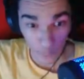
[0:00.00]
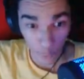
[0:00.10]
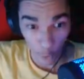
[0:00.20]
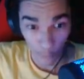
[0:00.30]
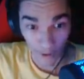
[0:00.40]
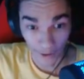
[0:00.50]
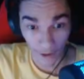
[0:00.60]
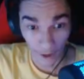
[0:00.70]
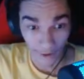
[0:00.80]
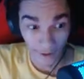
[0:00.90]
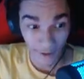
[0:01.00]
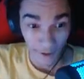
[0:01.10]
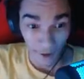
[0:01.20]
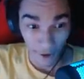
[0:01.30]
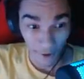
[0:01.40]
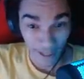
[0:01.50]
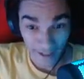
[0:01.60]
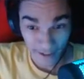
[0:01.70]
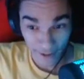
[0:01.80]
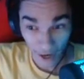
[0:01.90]
Oh my god. Okay,
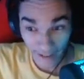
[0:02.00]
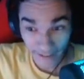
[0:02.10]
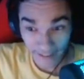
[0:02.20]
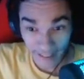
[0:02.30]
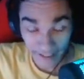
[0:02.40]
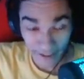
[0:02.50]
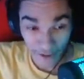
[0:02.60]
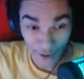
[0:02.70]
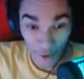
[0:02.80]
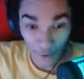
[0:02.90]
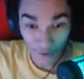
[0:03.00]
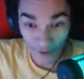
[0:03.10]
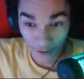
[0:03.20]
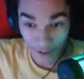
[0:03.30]
so I think you don't you